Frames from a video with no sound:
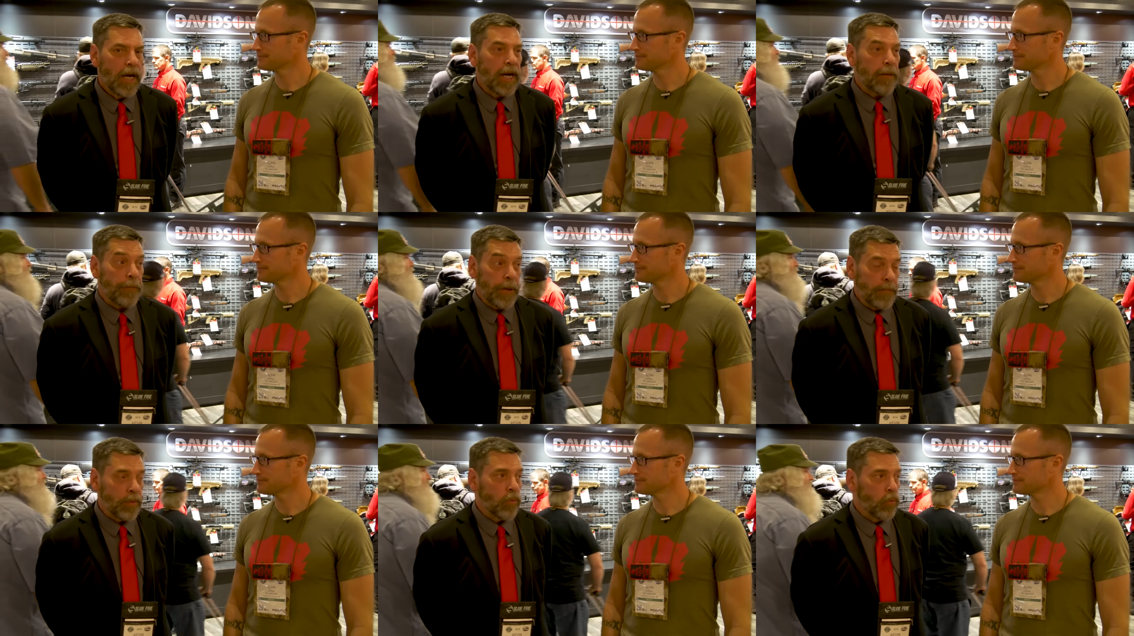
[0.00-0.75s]
Speaker 1: and
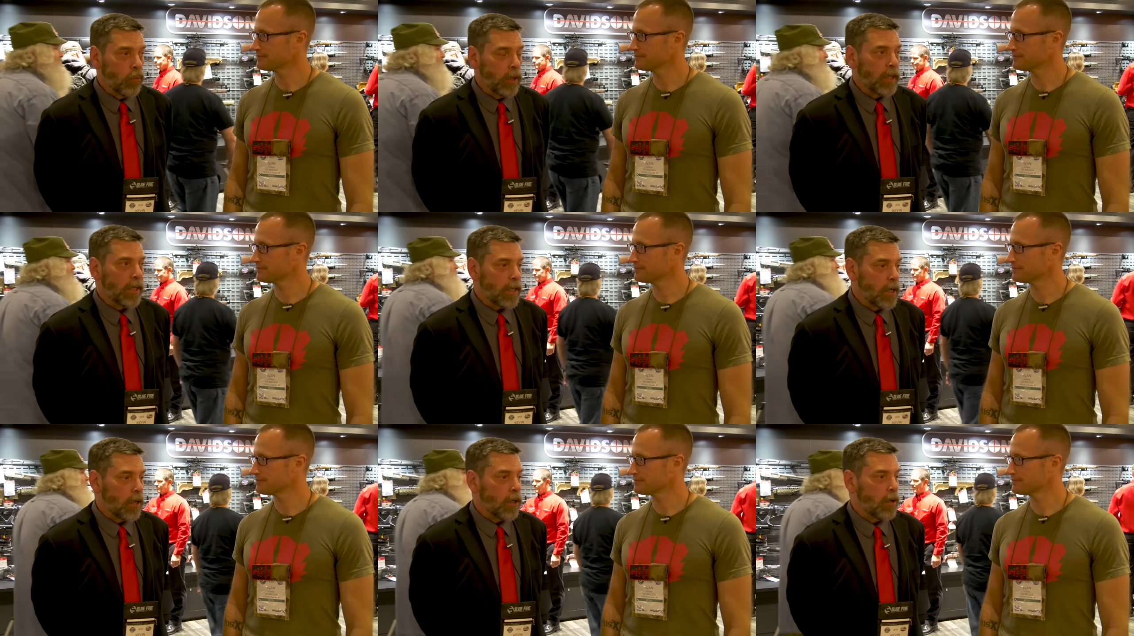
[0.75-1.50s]
people really
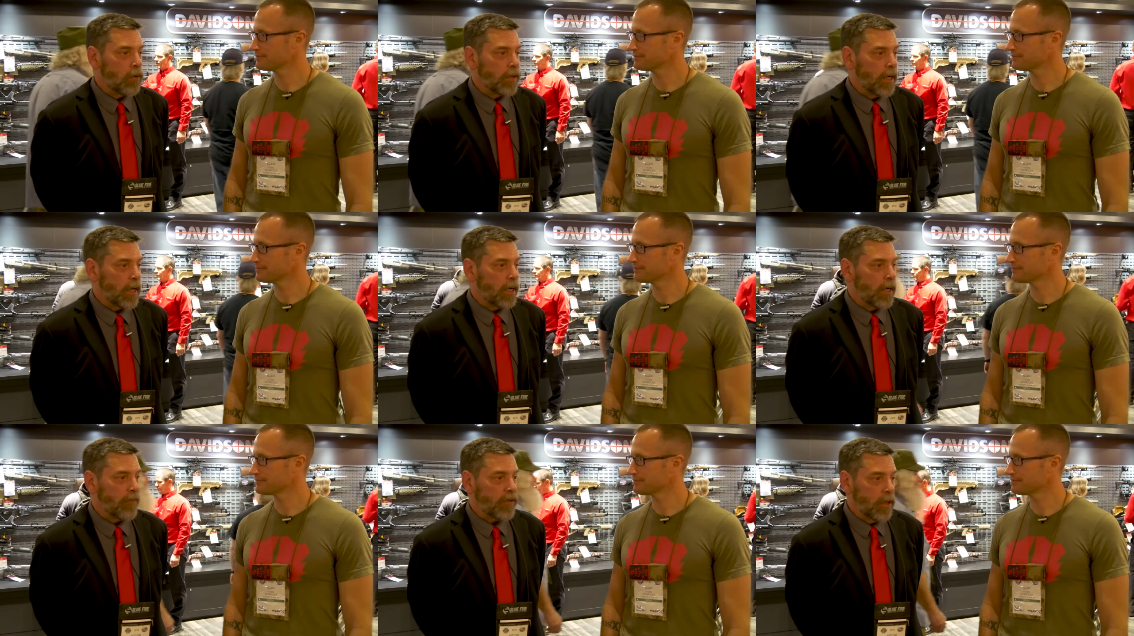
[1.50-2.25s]
know
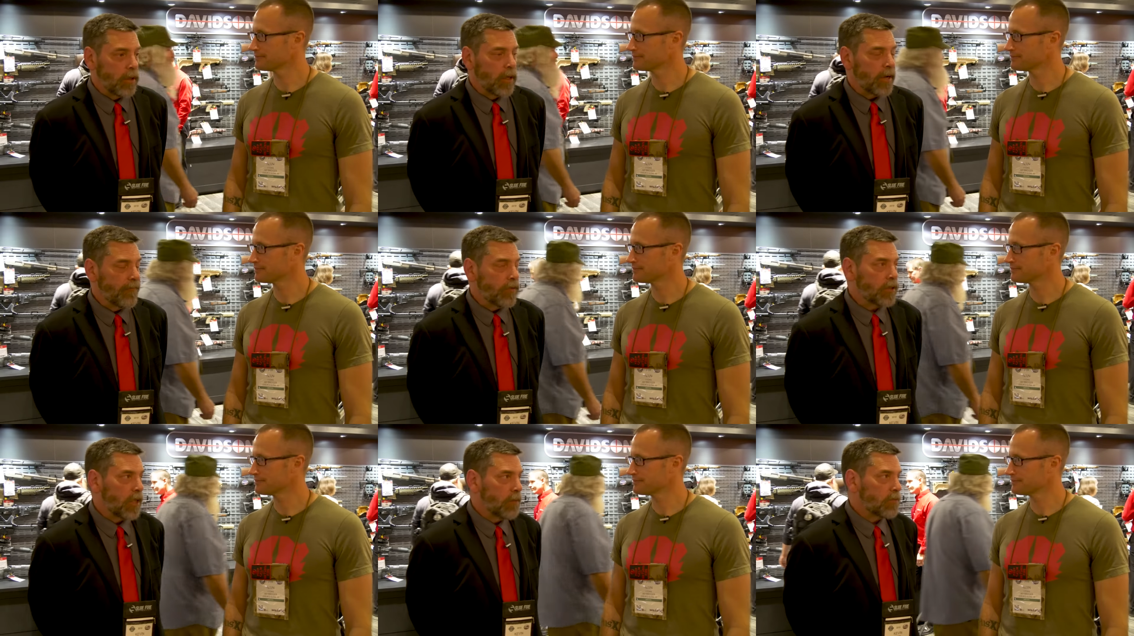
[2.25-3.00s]
that if they're looking
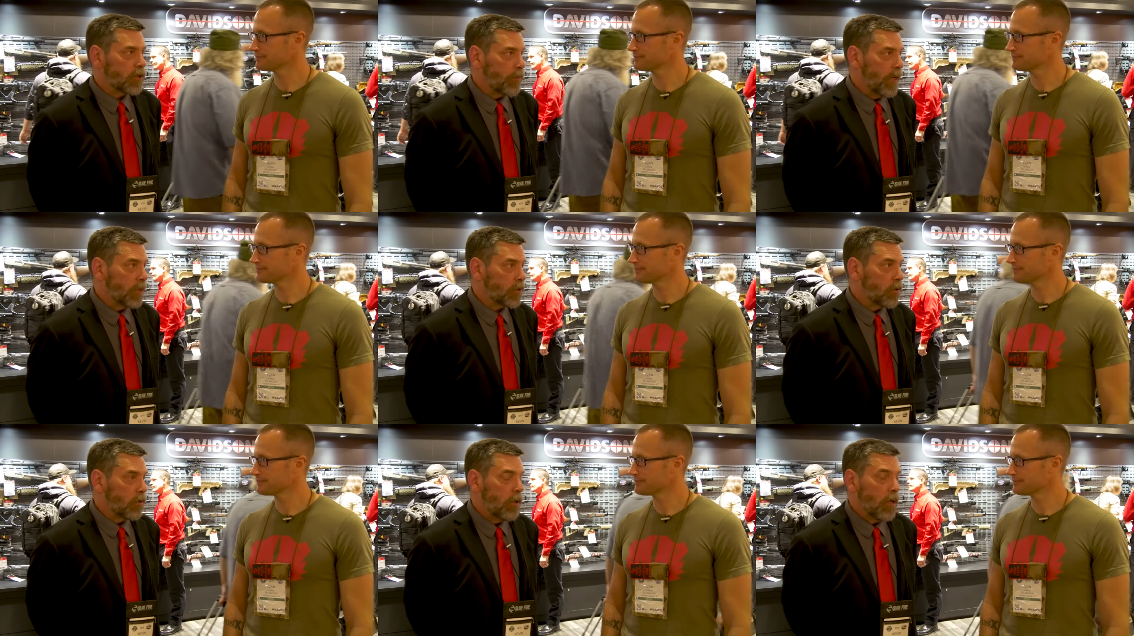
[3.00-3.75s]
for something
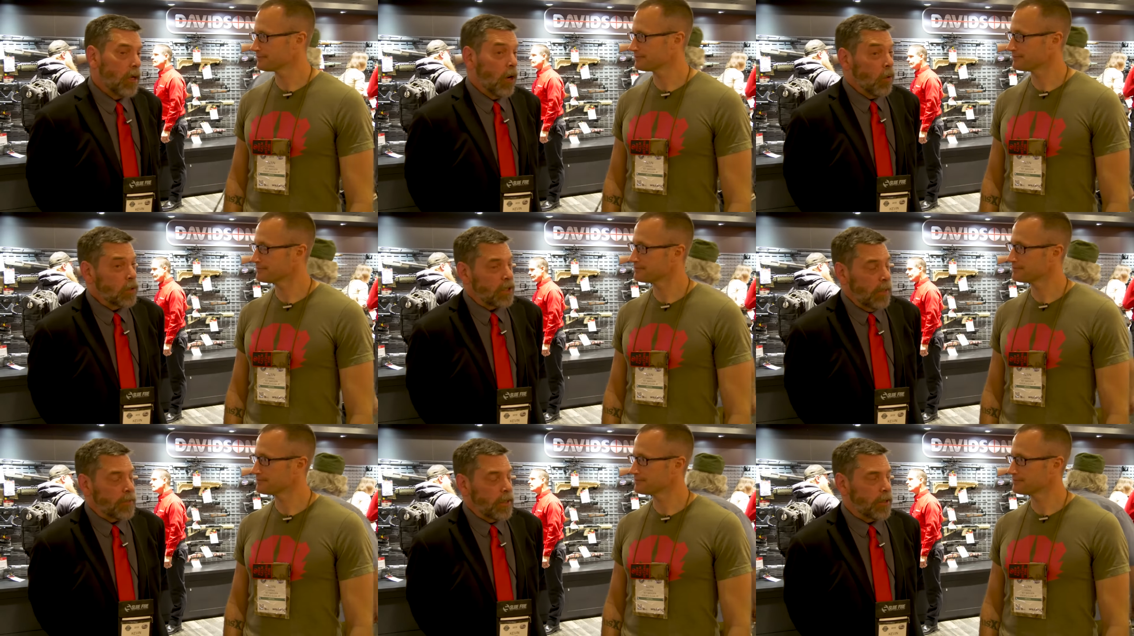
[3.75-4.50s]
special or
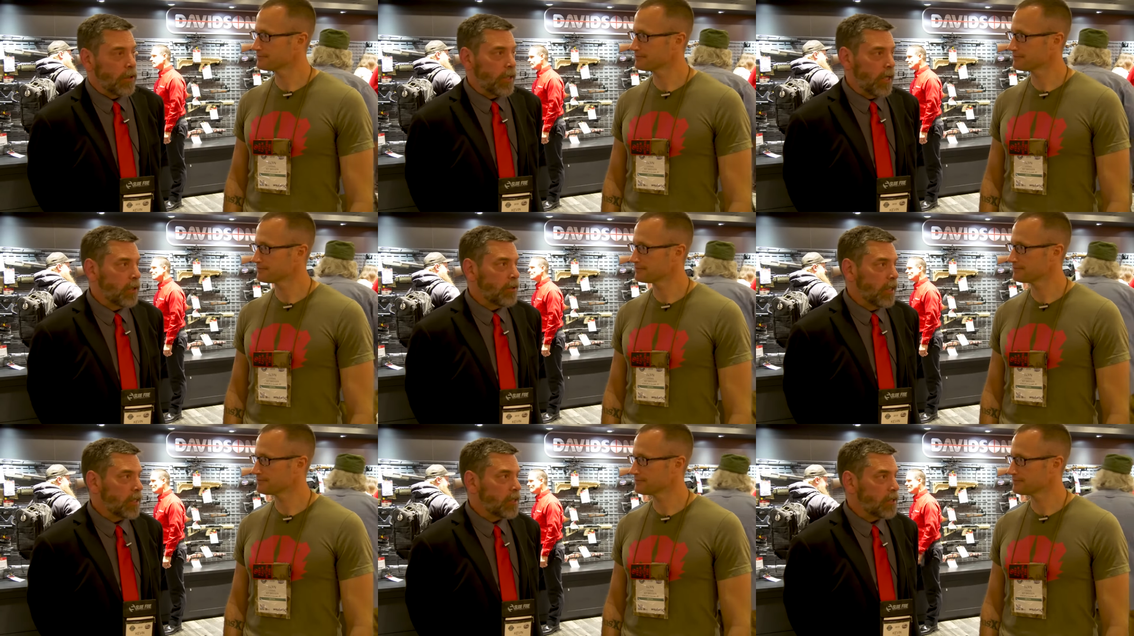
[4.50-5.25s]
something their dealer
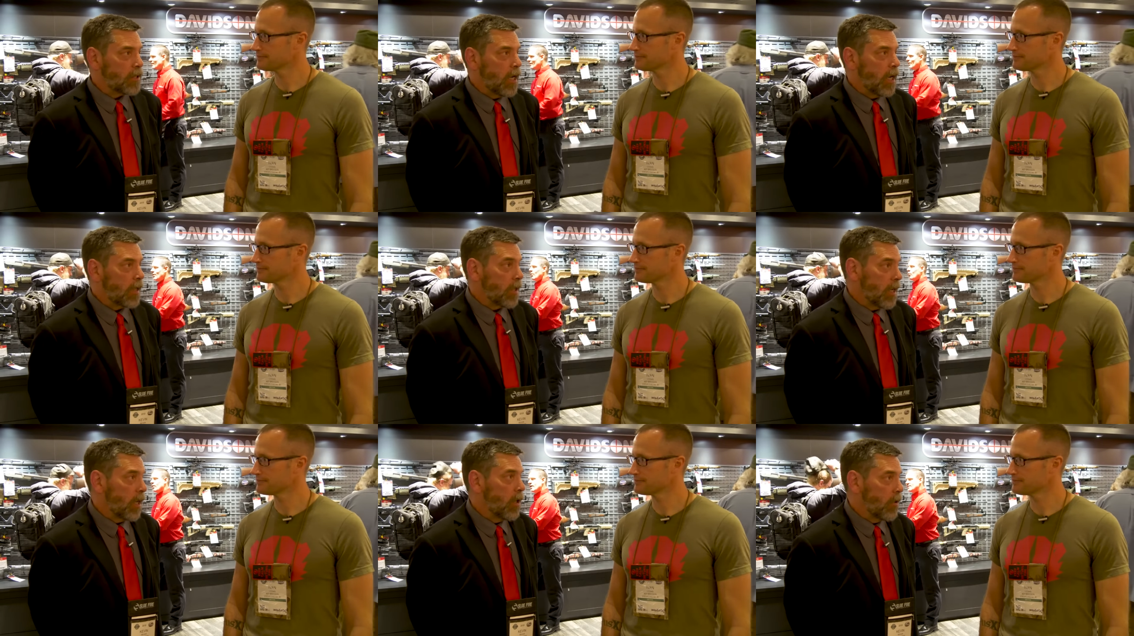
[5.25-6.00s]
doesn't stock, they
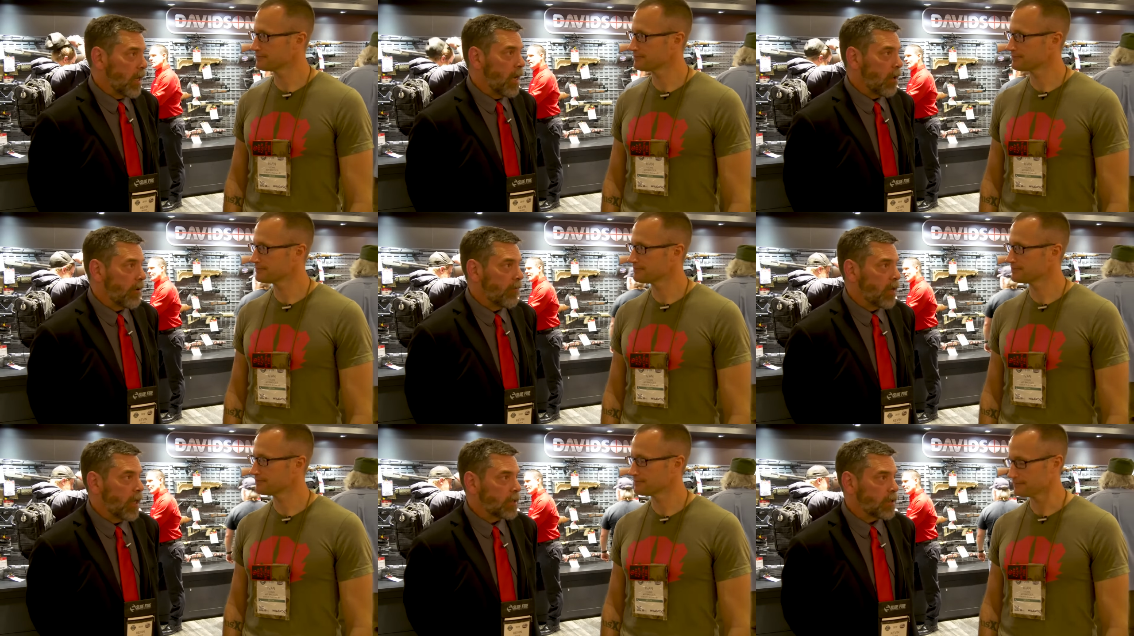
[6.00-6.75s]
can go to
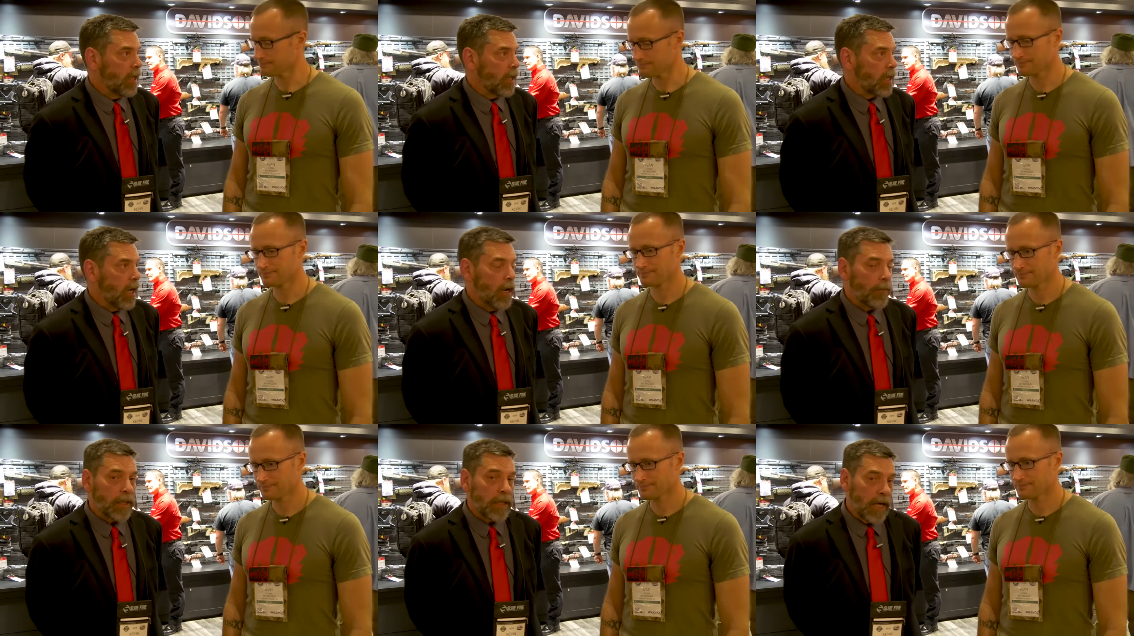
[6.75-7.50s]

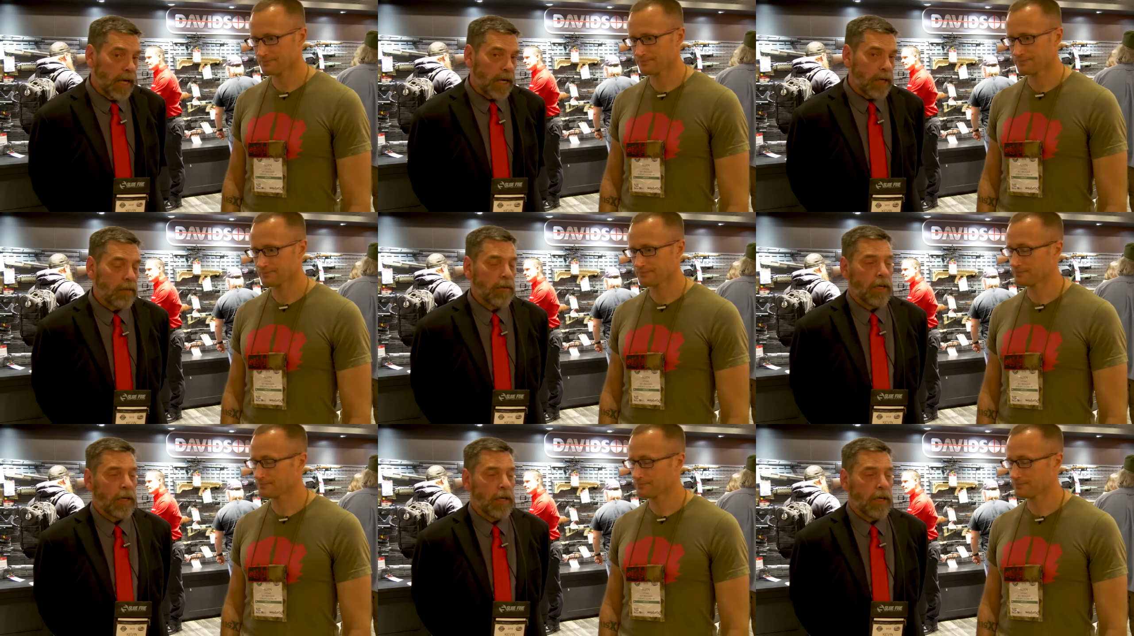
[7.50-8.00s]
galleryofguns.com and get it,